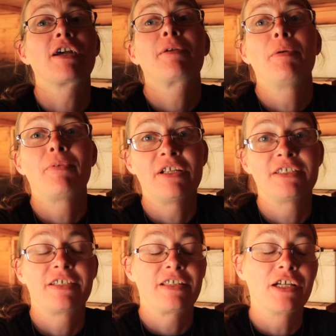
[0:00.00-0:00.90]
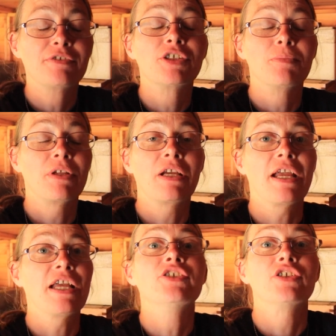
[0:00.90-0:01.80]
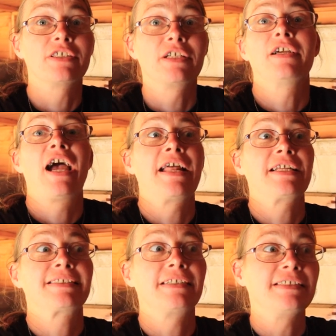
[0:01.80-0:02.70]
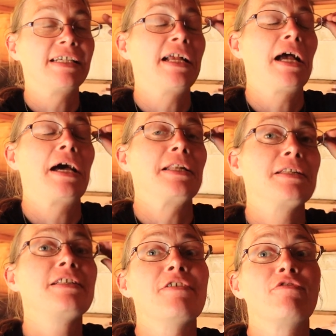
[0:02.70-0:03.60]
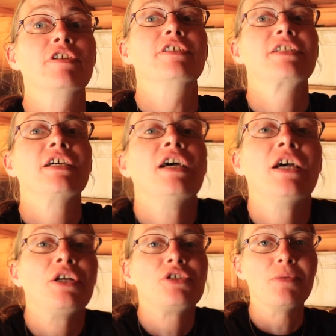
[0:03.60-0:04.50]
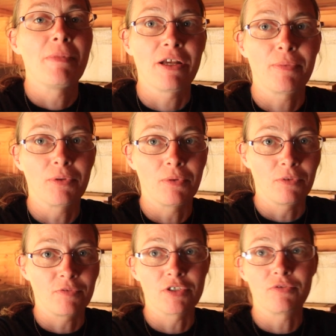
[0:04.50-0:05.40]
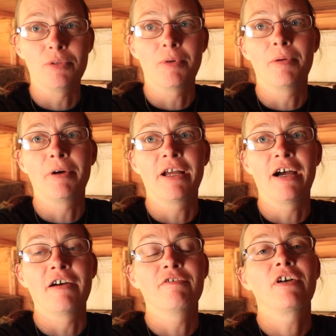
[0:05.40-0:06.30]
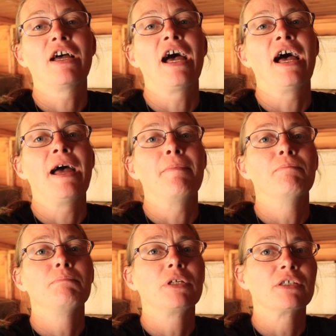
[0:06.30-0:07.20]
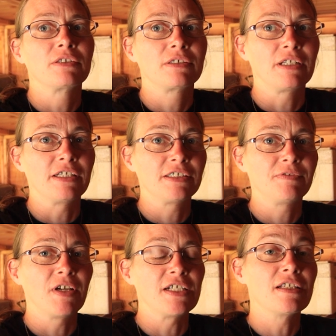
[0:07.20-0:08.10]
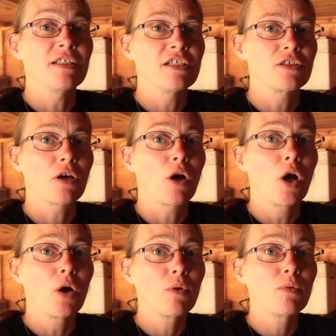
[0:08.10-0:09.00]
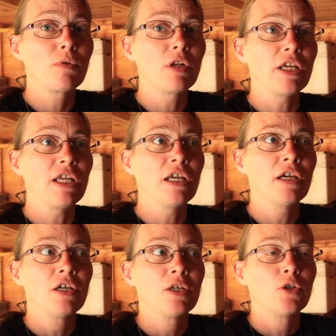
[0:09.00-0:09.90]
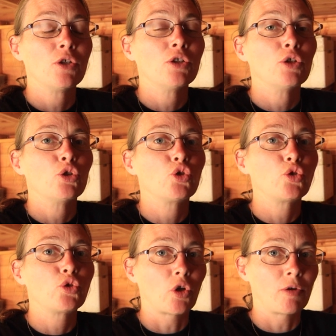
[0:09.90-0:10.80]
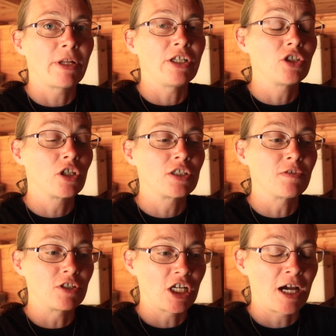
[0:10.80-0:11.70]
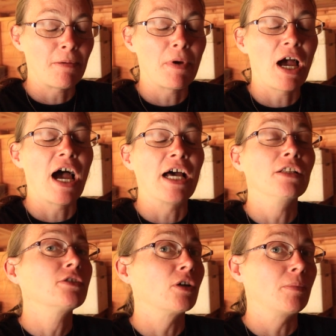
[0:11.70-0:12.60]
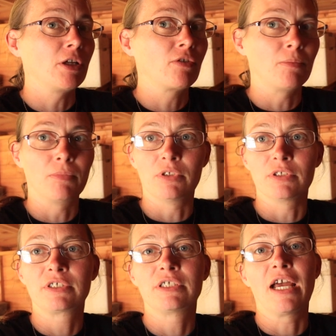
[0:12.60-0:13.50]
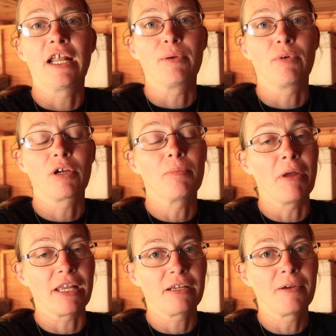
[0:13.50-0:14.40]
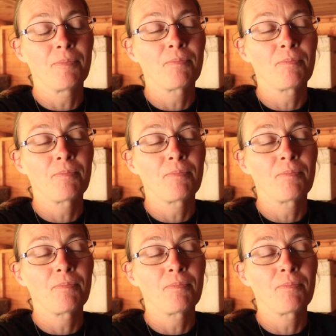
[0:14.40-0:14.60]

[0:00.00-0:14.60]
racking my brains to think of something interesting and exciting and different to make with all of this rhubarb I have. Because let's face it, there's only so many jars of jam and so many crumbles anyone can make.